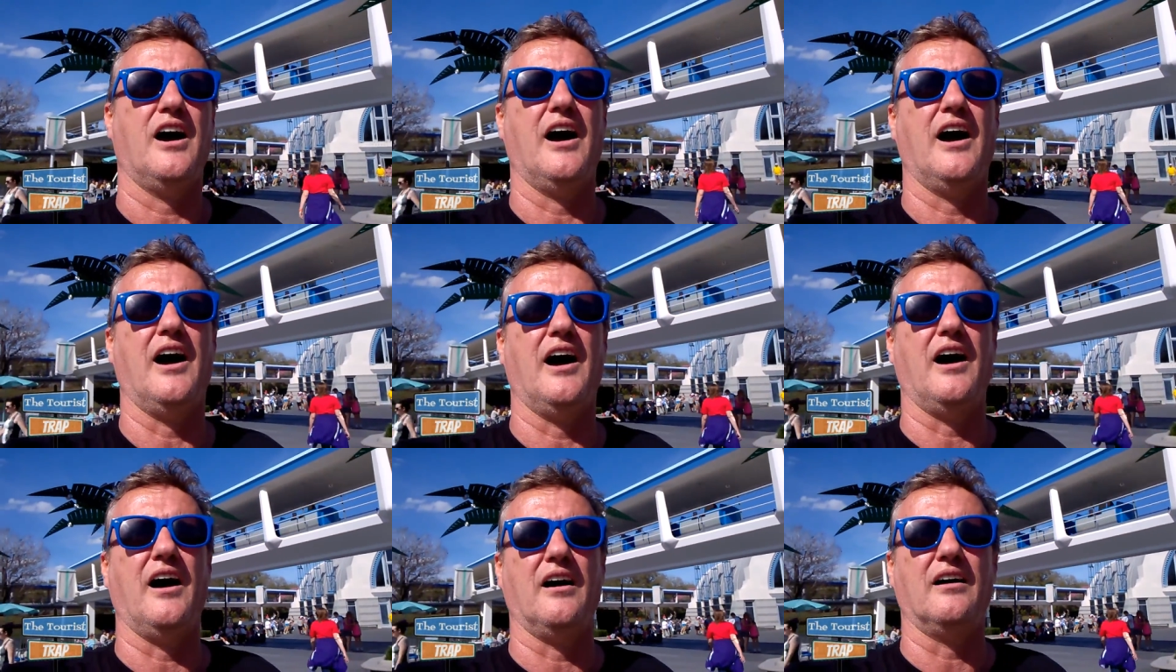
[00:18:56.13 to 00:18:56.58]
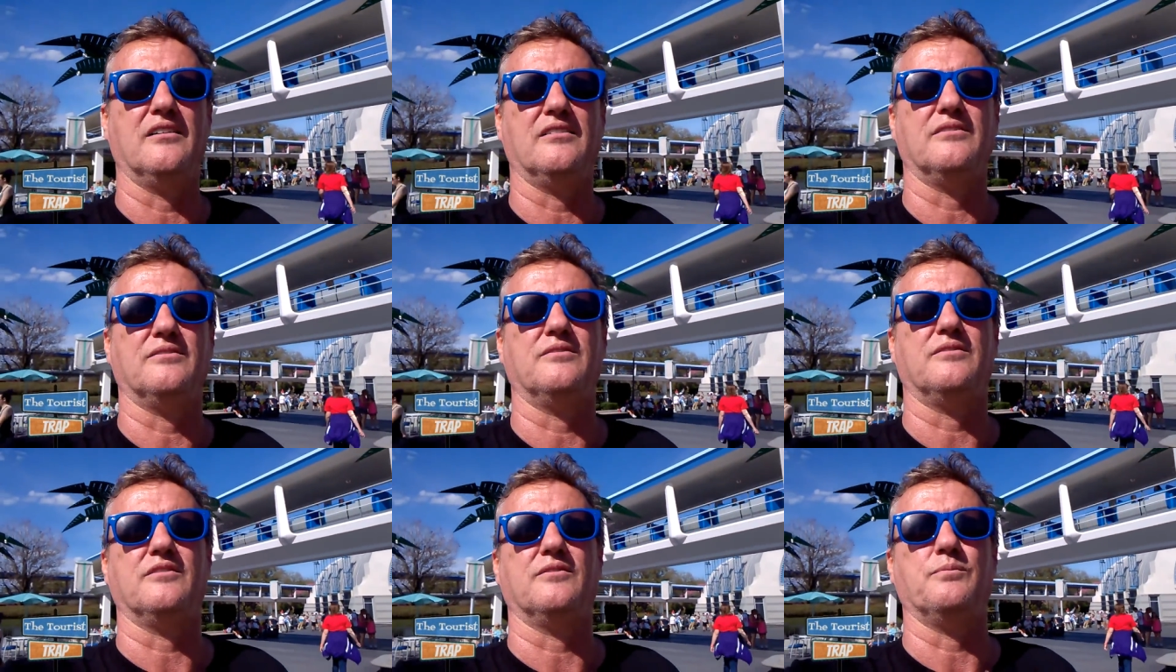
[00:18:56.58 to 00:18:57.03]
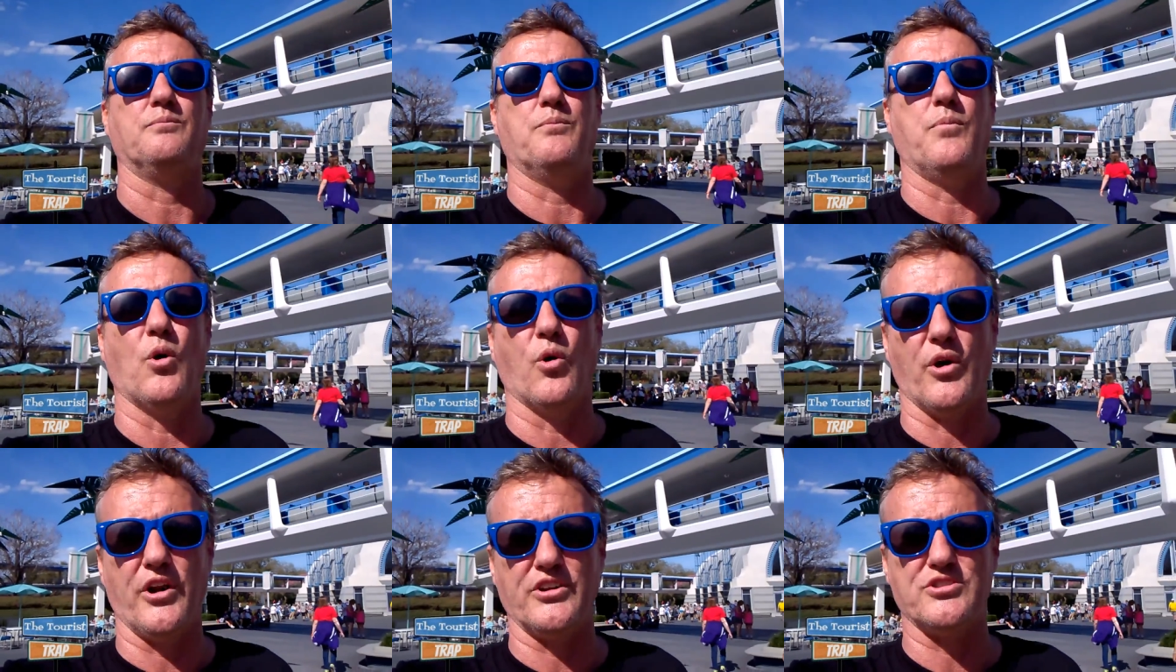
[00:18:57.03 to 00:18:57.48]
Uh,
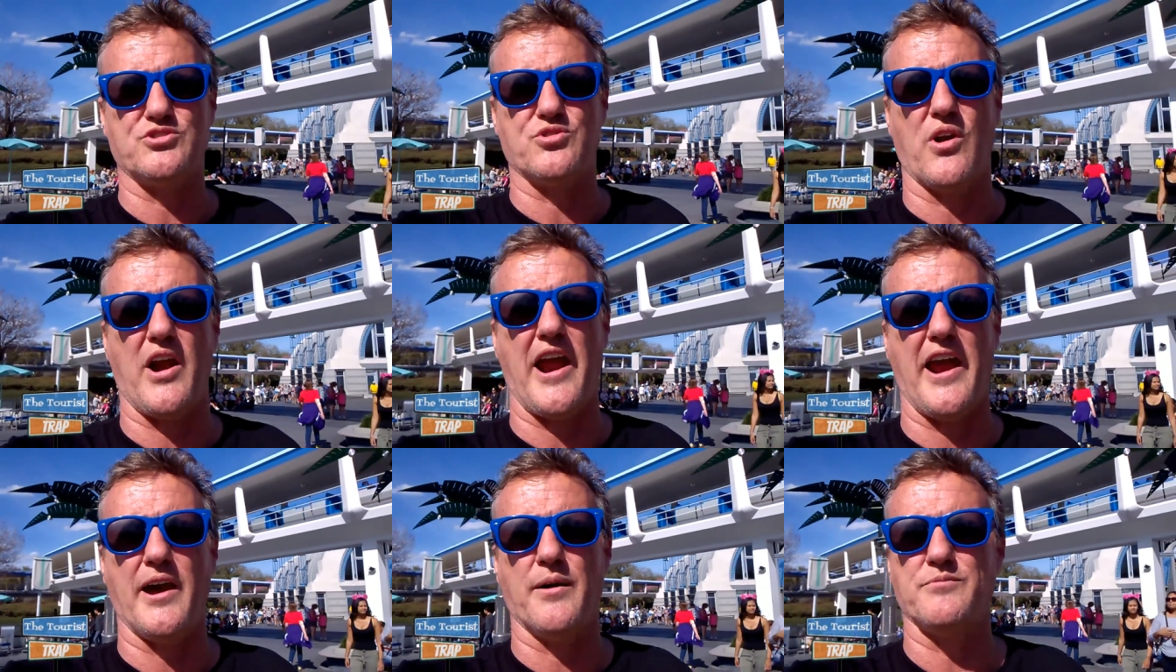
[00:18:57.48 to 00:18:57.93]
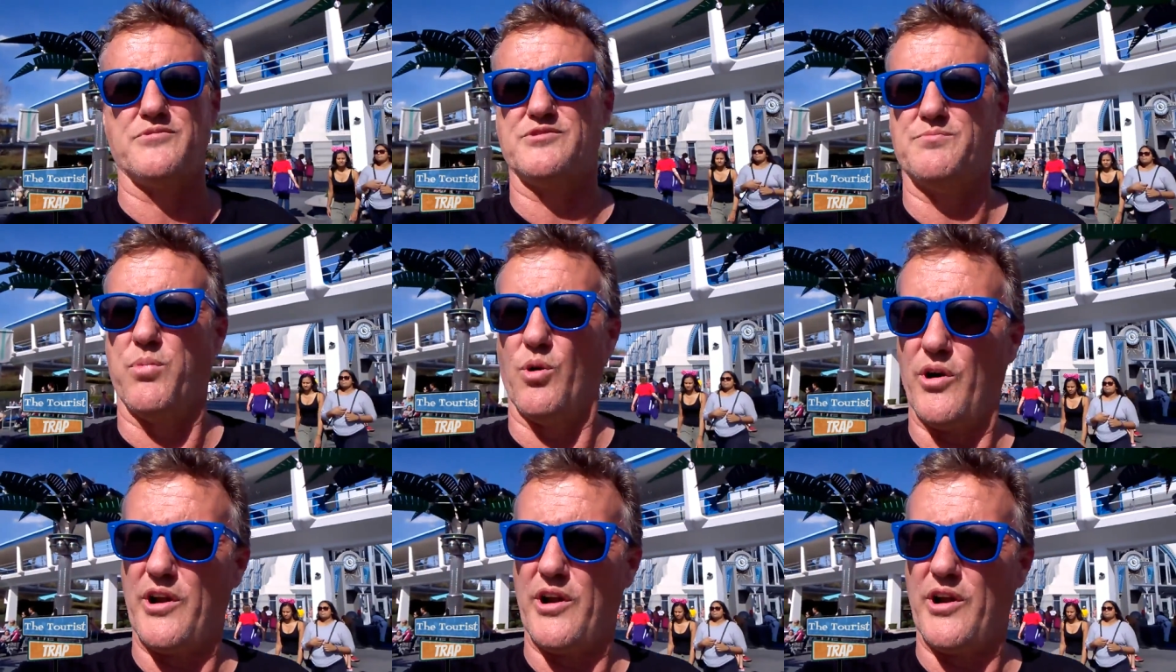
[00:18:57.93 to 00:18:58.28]
boarding trams,